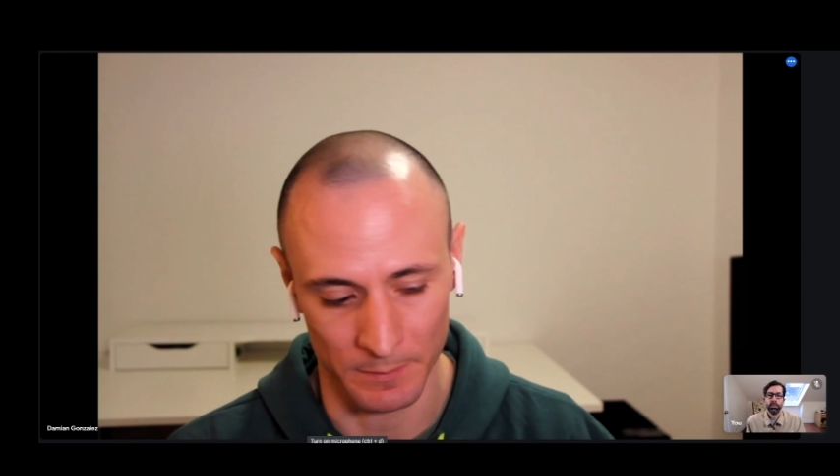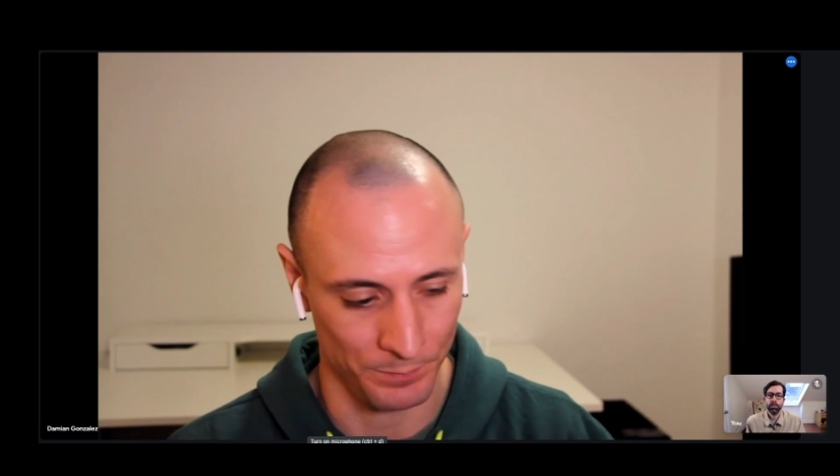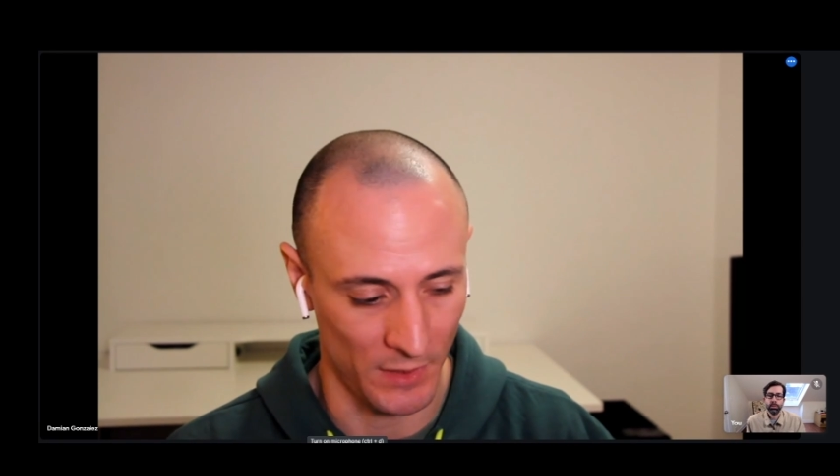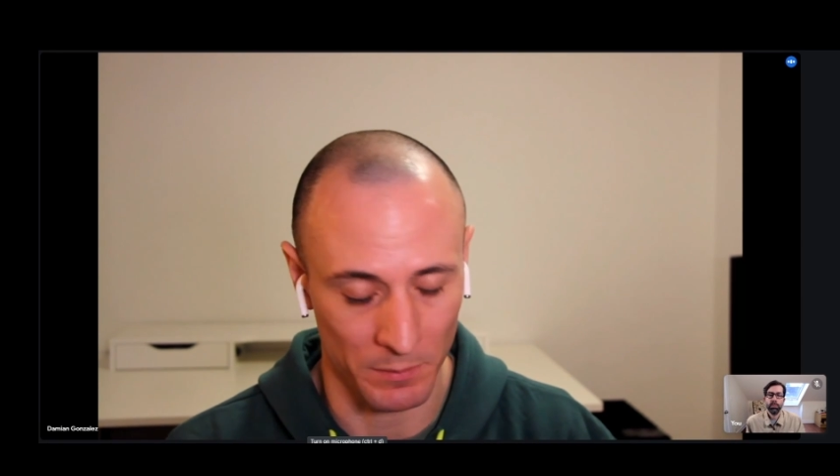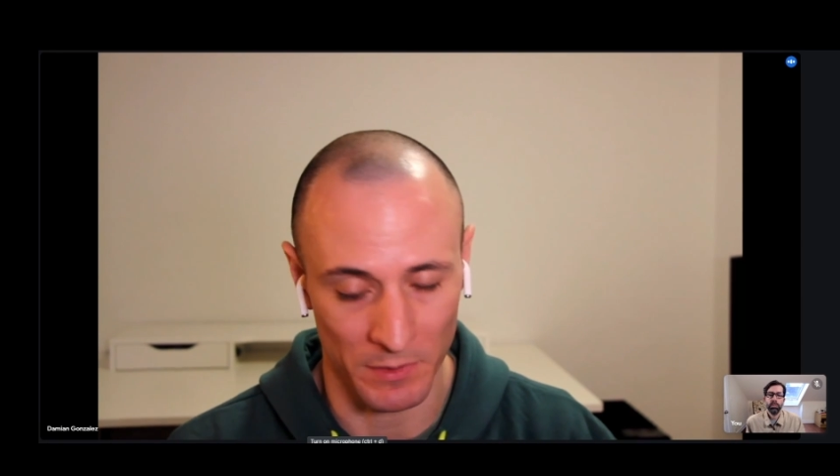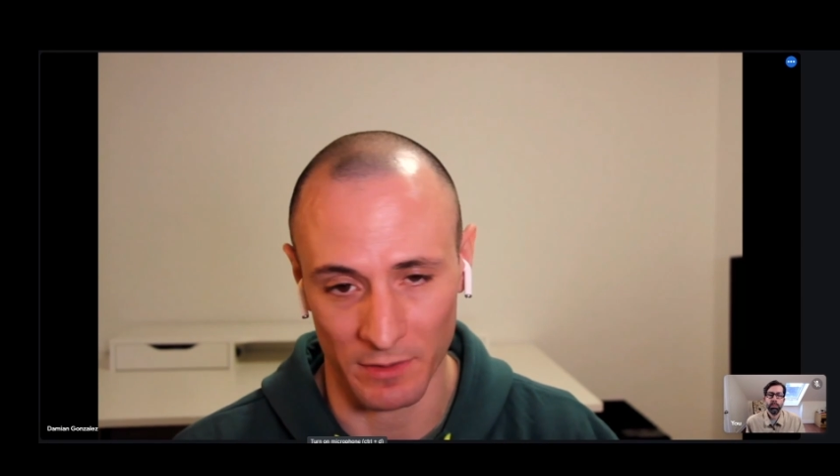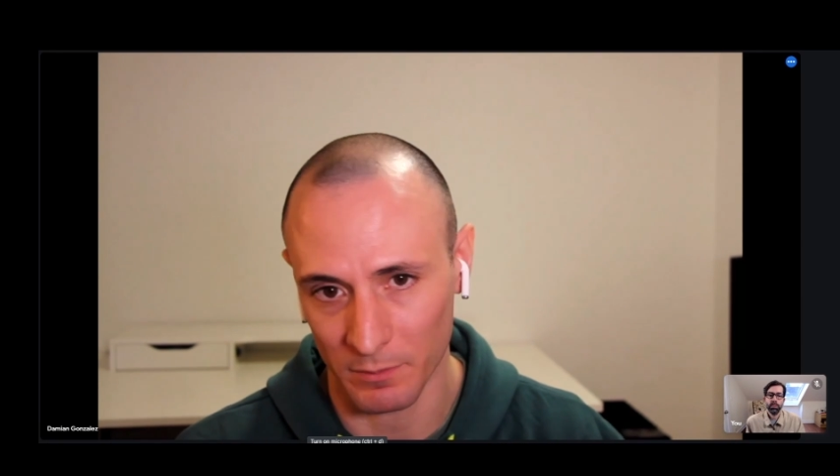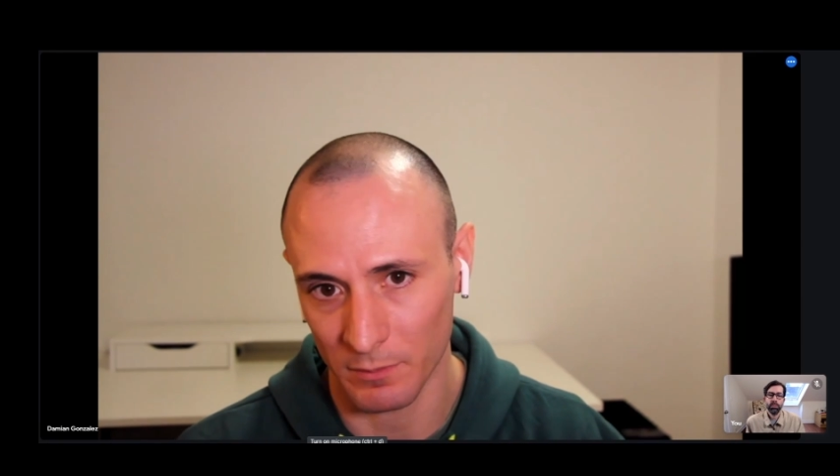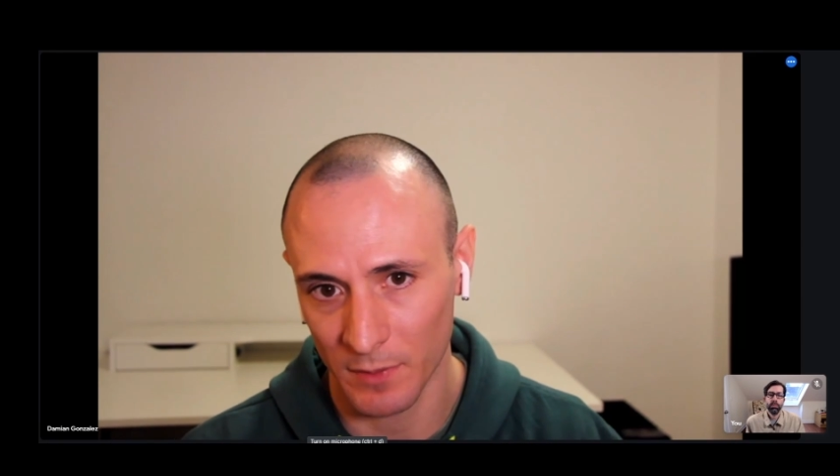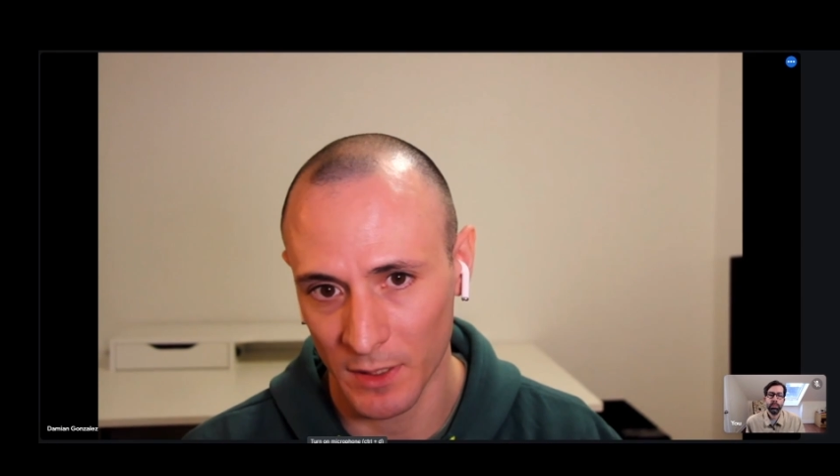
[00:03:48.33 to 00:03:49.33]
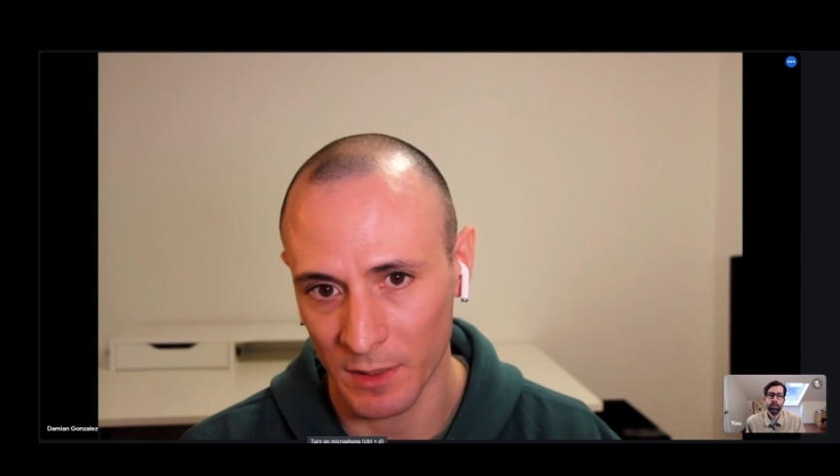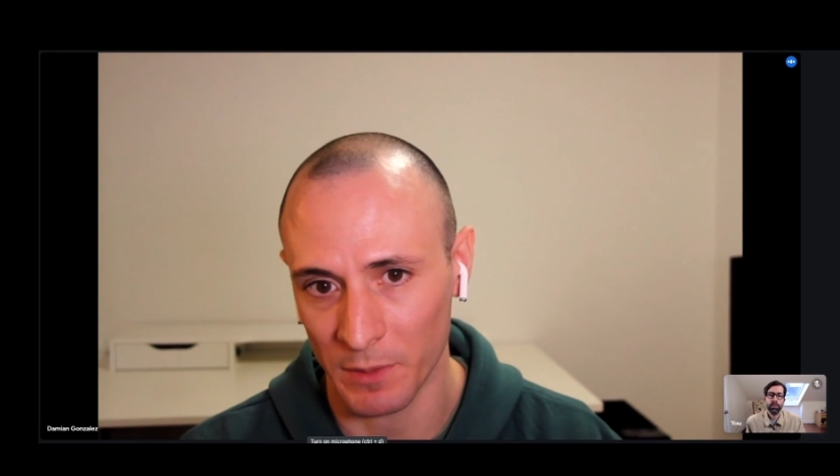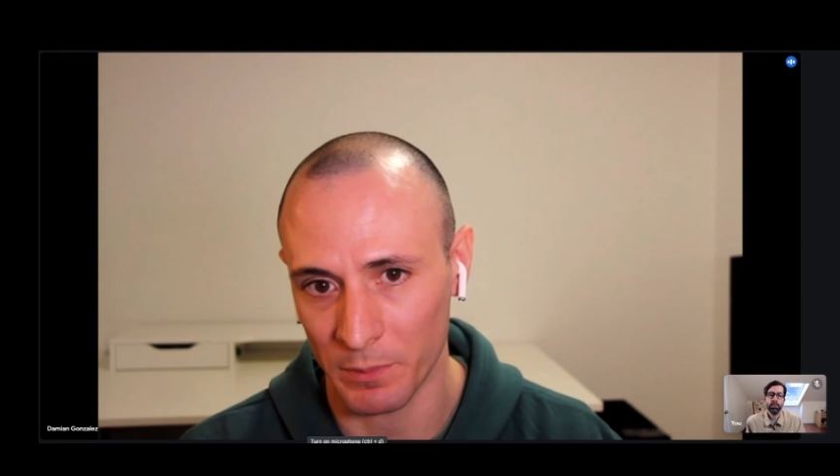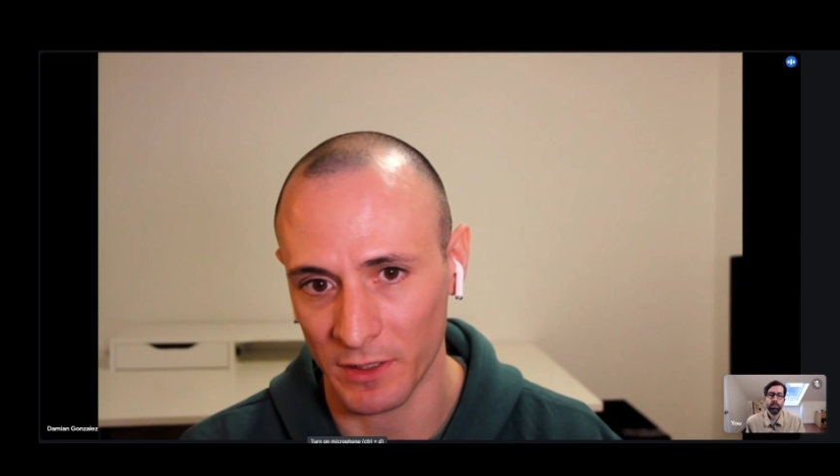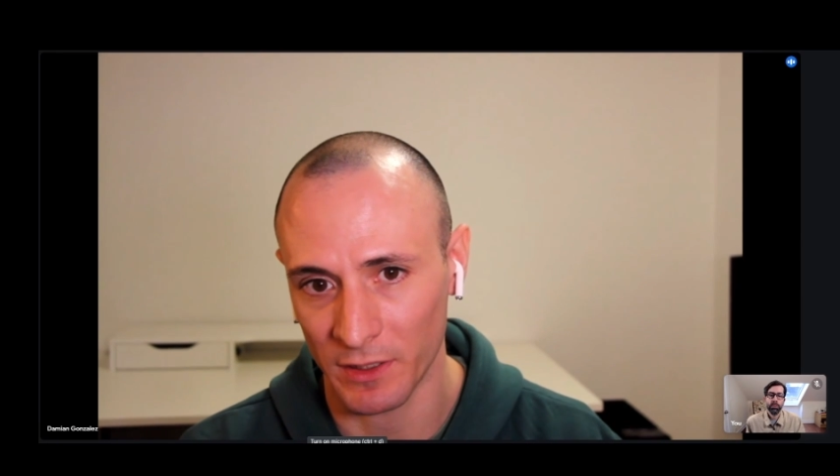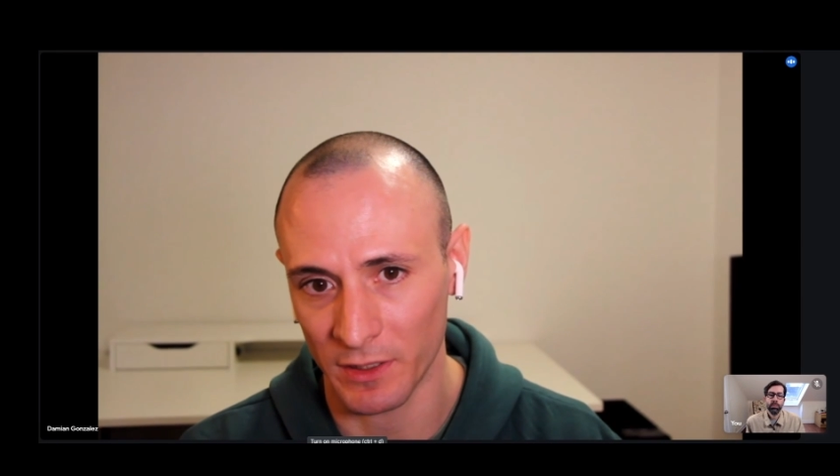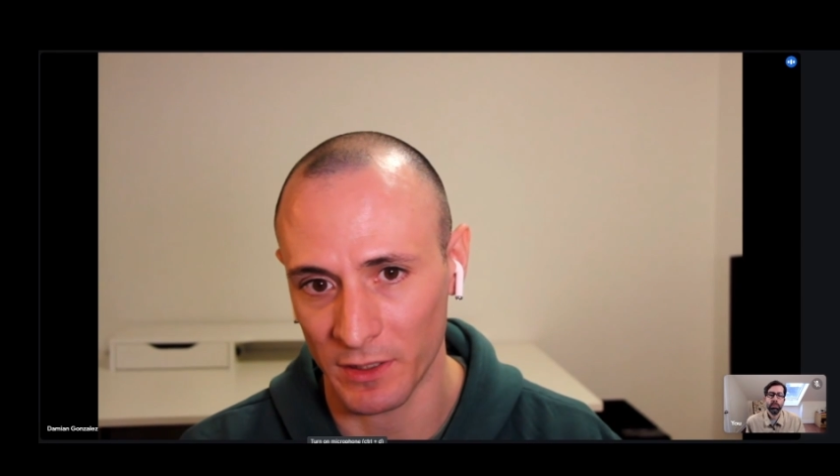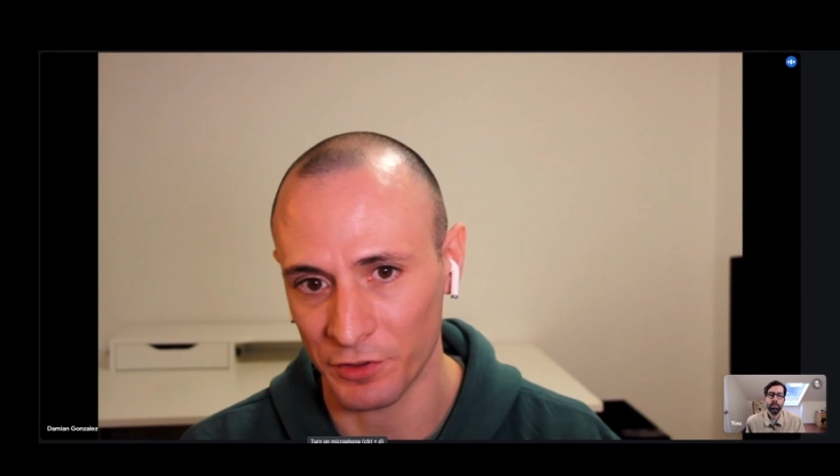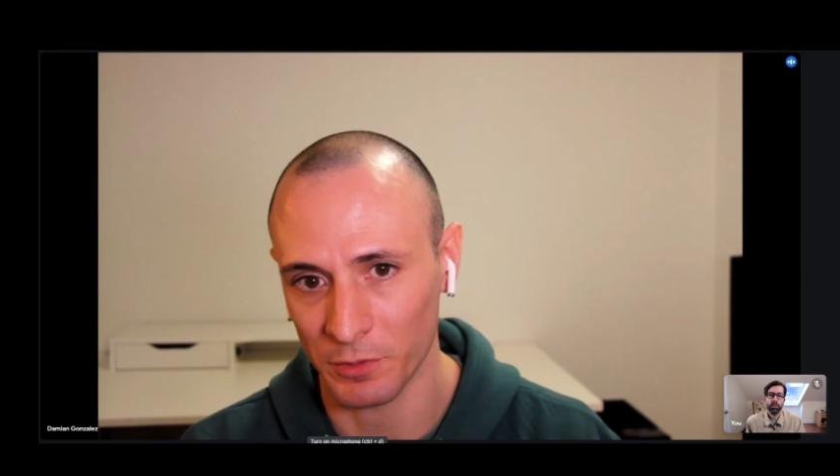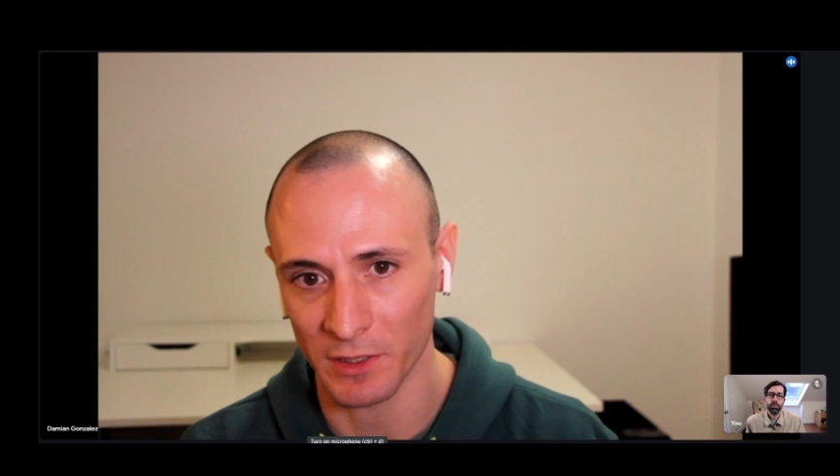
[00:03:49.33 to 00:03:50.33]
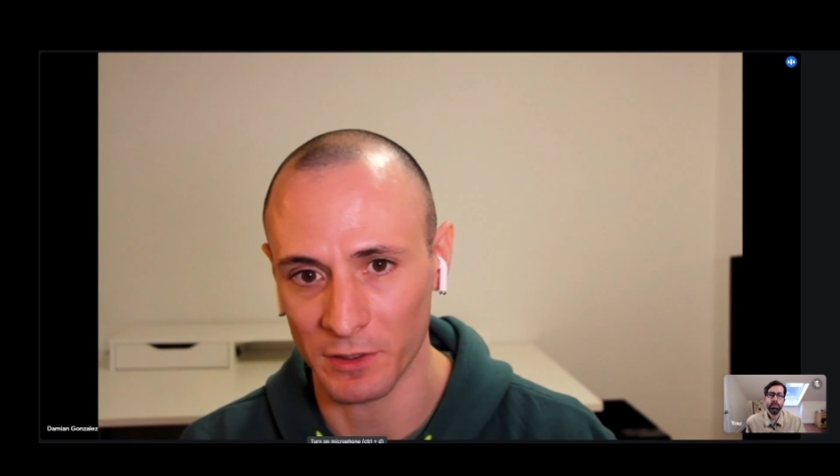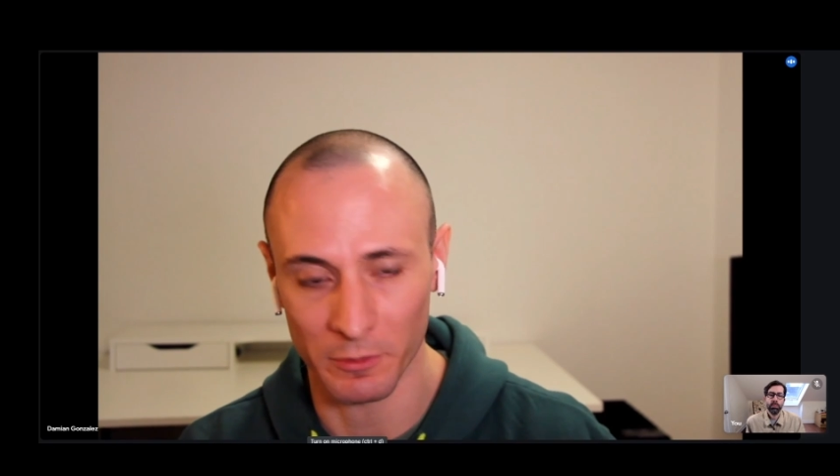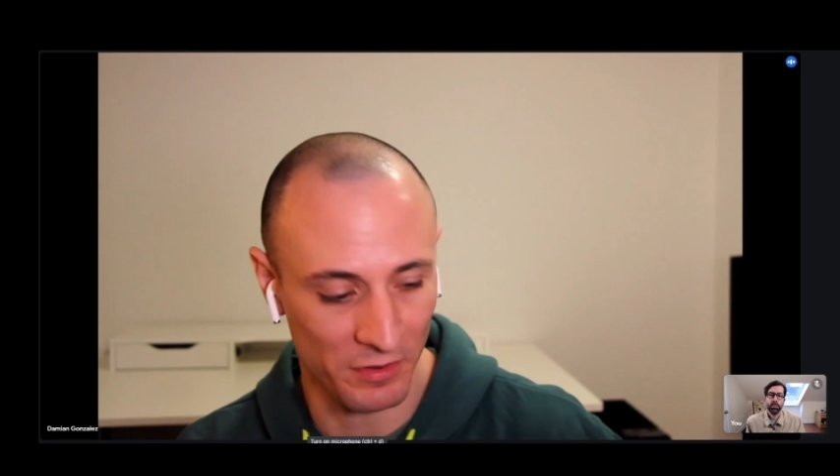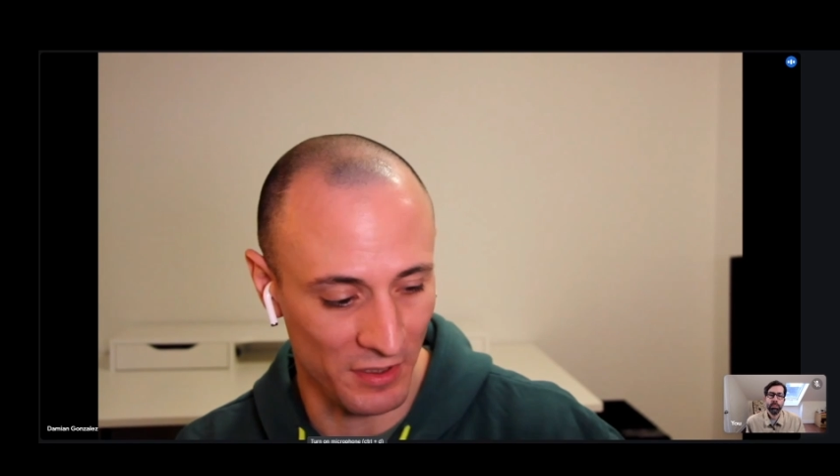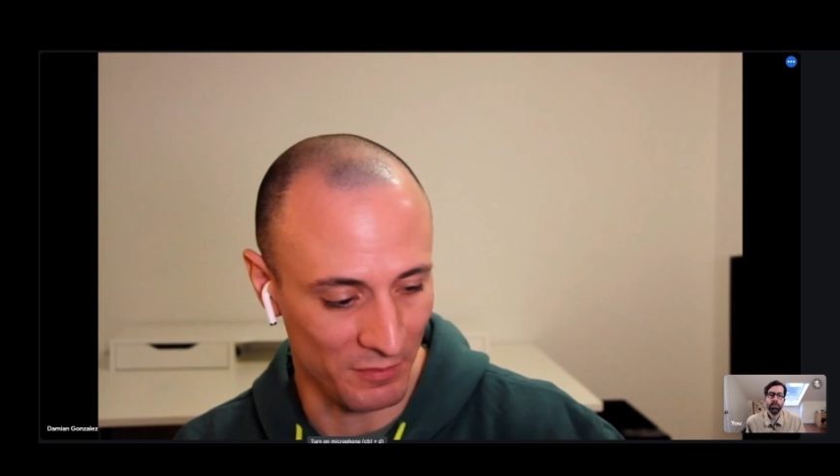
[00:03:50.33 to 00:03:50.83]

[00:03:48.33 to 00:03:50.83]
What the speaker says: In my opinion, it should be 100%.